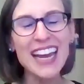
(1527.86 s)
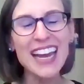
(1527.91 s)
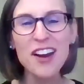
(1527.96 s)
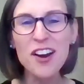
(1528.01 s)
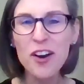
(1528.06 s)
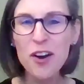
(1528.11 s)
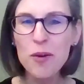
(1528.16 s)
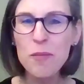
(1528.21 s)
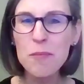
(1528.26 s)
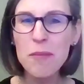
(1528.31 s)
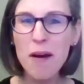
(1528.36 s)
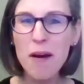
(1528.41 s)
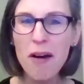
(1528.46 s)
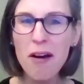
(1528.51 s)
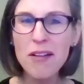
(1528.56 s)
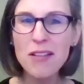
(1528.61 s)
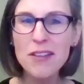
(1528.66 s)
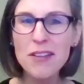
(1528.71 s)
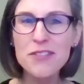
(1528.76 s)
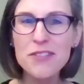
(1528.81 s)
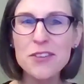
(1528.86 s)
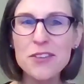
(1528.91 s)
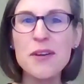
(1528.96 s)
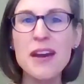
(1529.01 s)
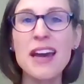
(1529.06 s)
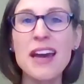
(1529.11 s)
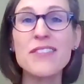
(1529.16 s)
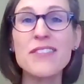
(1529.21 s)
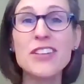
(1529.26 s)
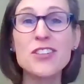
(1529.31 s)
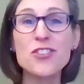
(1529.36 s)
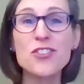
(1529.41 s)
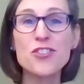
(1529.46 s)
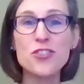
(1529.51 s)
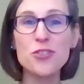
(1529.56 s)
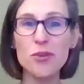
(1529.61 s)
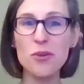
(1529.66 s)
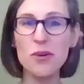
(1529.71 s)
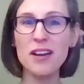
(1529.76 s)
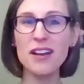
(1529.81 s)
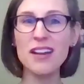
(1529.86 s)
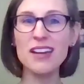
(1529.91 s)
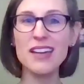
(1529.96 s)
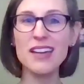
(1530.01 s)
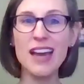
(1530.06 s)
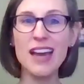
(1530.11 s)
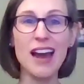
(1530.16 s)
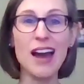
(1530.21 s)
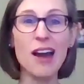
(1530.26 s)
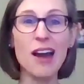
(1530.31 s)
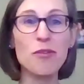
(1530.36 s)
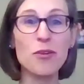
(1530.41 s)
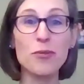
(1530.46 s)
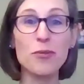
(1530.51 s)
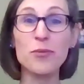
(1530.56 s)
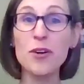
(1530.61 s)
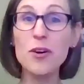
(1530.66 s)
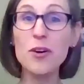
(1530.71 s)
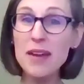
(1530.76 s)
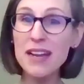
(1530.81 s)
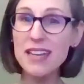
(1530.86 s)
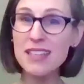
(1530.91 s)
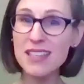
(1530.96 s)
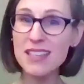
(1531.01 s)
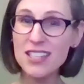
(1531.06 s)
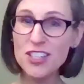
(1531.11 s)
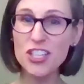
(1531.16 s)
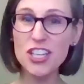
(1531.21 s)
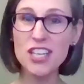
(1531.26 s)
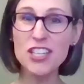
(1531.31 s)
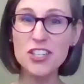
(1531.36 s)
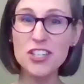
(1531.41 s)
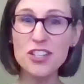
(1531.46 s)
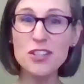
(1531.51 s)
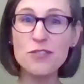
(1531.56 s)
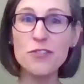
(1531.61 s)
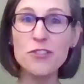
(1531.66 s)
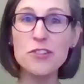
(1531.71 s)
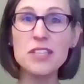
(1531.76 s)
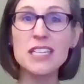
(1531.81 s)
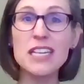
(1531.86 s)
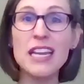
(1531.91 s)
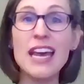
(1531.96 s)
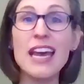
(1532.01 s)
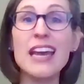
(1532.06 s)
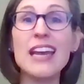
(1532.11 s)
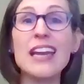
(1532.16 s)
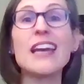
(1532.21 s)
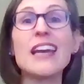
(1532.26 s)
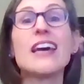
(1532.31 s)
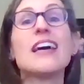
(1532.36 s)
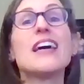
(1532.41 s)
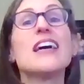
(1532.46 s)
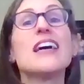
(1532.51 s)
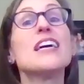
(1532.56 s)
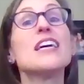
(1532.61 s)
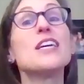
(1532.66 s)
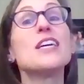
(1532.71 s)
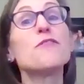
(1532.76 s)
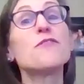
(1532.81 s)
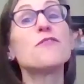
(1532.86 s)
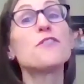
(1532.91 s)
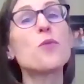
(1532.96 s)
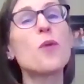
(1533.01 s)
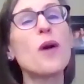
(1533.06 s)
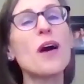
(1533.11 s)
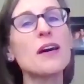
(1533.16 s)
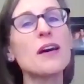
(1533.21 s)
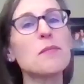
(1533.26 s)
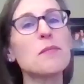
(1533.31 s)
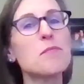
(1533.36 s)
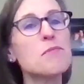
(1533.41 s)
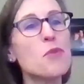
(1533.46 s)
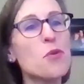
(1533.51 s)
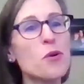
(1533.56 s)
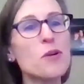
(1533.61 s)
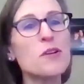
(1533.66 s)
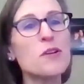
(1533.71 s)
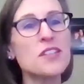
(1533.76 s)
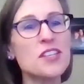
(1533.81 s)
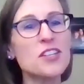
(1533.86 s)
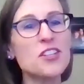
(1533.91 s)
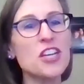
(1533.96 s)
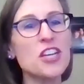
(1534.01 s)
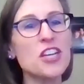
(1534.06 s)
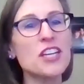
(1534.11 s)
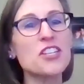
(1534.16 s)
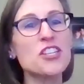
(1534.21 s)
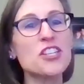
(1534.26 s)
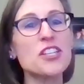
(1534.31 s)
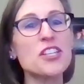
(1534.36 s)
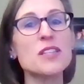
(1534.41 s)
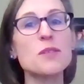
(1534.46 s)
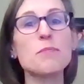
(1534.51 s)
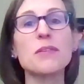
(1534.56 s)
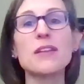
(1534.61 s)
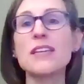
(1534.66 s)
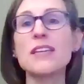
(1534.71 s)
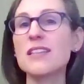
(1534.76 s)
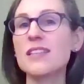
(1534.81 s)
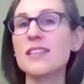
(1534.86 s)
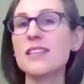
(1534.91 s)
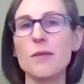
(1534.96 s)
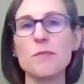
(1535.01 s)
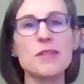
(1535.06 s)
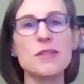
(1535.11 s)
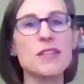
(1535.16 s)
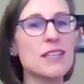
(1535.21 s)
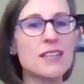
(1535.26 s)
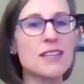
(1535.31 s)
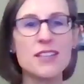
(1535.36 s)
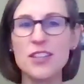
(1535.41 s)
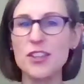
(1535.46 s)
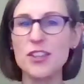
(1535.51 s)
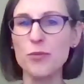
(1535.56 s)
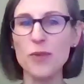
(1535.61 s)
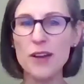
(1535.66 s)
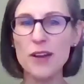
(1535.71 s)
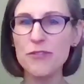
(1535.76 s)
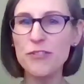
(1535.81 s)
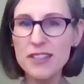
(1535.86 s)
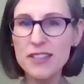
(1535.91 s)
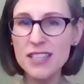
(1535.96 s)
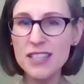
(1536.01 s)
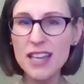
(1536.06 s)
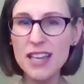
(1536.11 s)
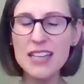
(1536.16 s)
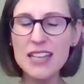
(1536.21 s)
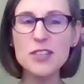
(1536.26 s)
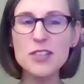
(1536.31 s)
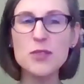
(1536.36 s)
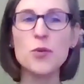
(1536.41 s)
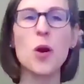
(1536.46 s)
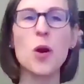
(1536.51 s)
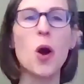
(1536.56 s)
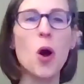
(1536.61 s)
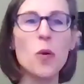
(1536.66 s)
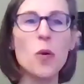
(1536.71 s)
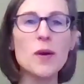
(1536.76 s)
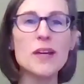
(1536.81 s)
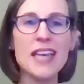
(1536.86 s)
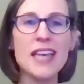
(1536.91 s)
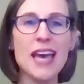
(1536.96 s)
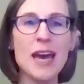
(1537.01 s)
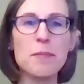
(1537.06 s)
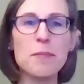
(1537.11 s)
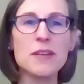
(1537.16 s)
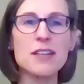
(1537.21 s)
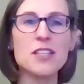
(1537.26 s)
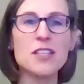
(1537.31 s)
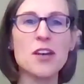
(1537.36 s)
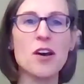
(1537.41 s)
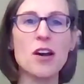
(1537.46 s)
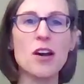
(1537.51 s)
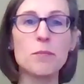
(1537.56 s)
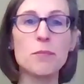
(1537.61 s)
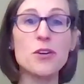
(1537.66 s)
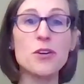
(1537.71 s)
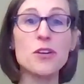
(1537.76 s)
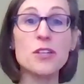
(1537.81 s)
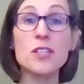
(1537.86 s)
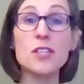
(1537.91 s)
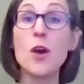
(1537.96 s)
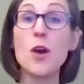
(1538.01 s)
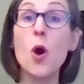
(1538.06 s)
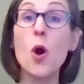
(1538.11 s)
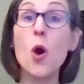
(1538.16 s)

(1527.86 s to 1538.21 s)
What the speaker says: I hope all of you have enjoyed our romance suggestions for today. If you want more suggestions, please come see us at the reference desk. We're always happy to talk books.